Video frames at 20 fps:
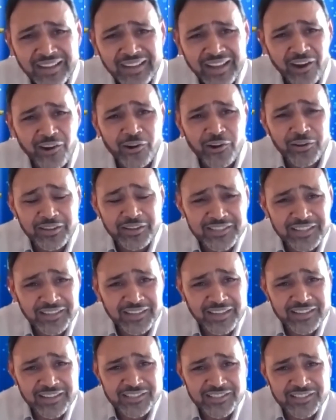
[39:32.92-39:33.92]

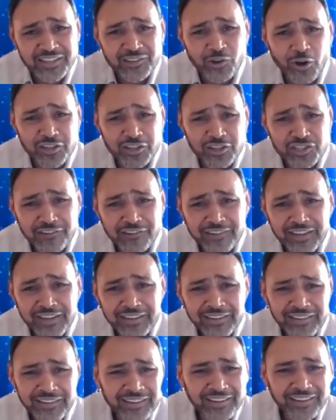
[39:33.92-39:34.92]
Is it cost
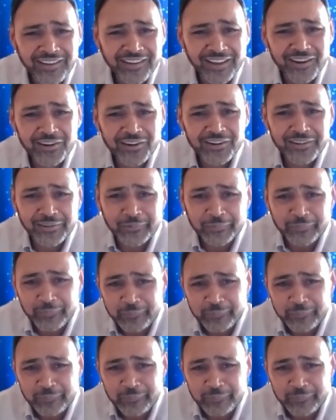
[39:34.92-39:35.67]
sharing? I don't know.